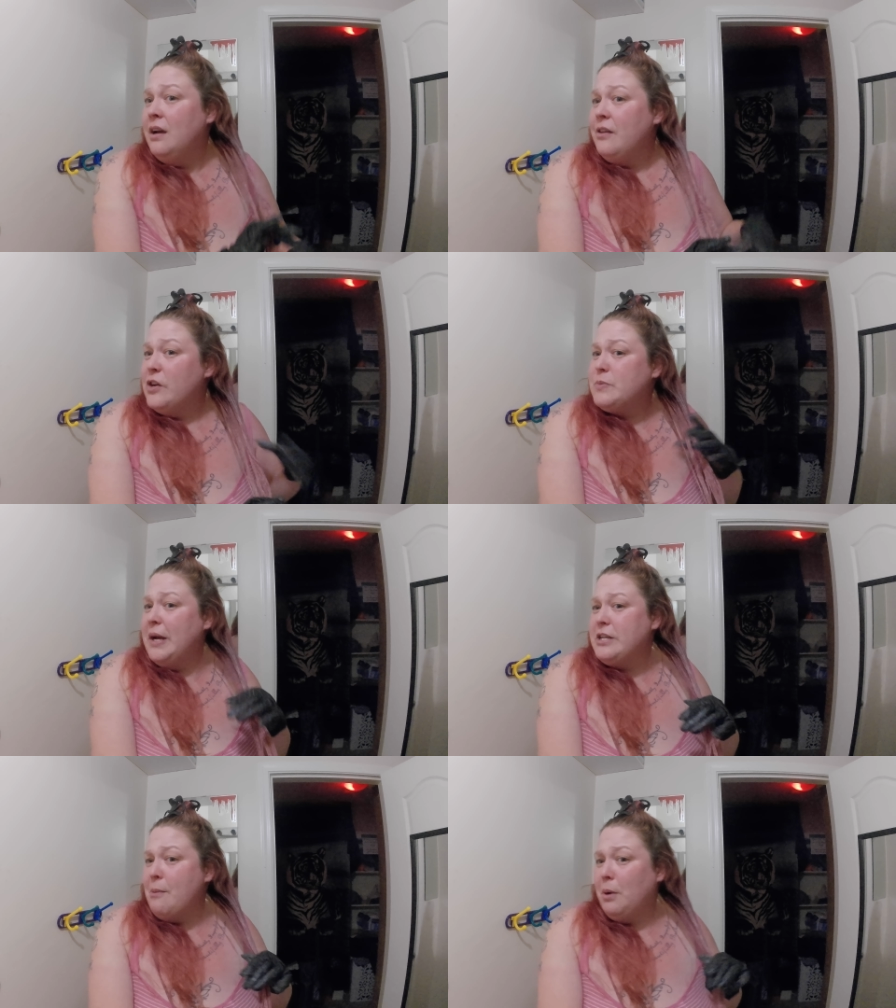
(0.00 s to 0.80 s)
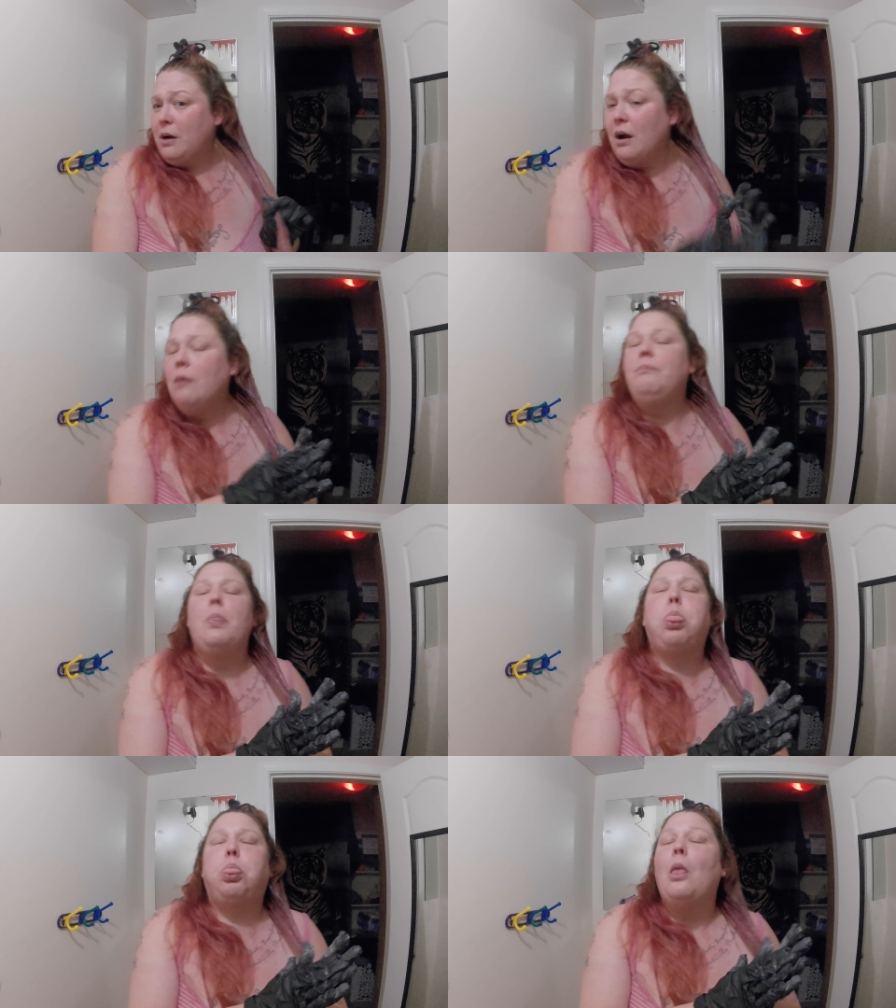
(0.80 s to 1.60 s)
There's been
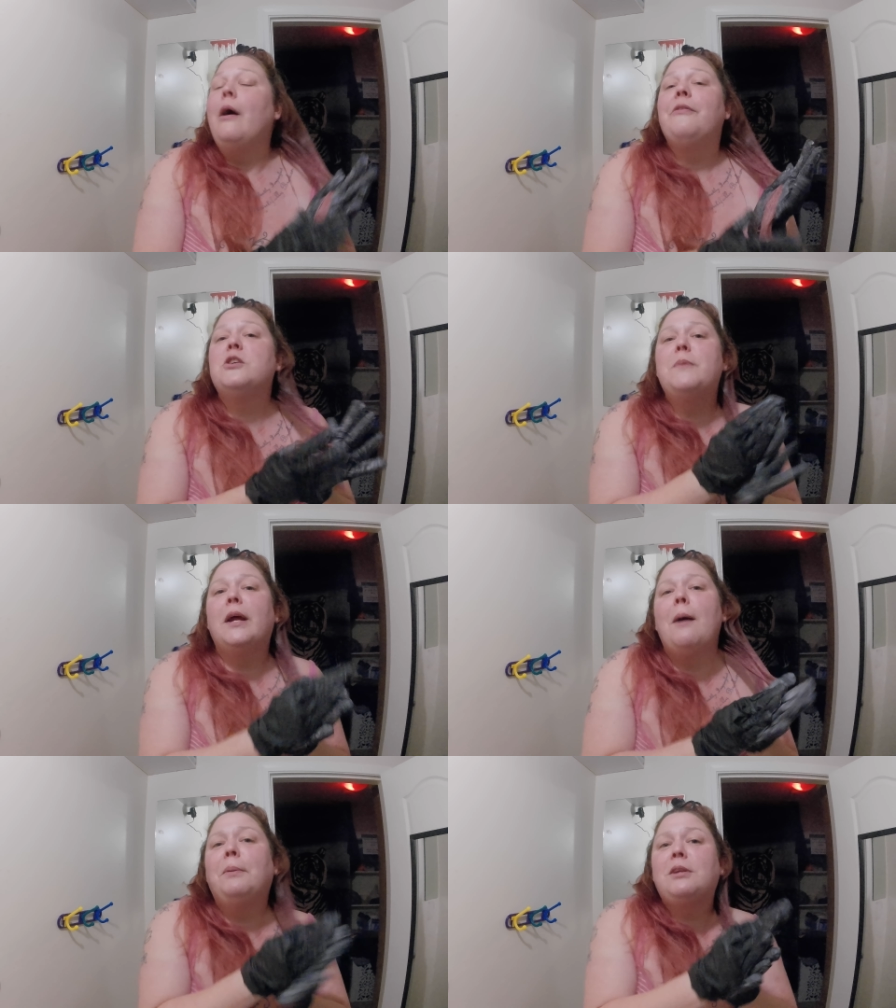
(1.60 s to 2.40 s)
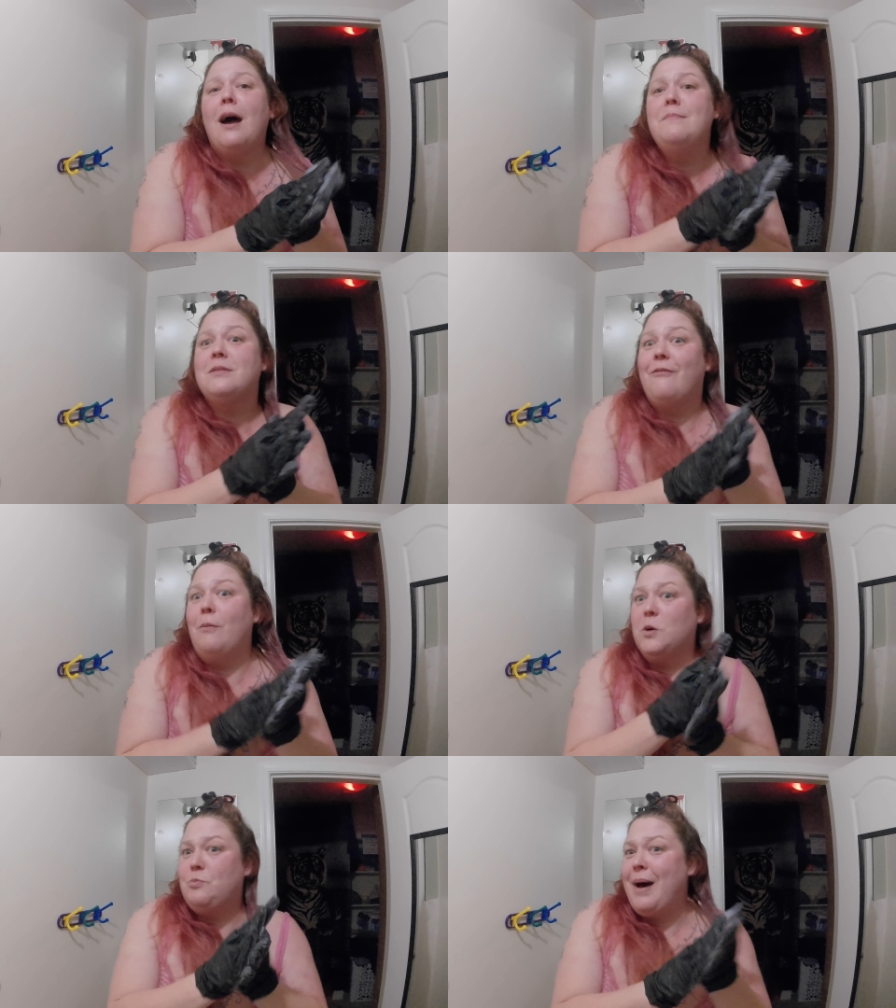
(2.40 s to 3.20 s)
a couple times I've almost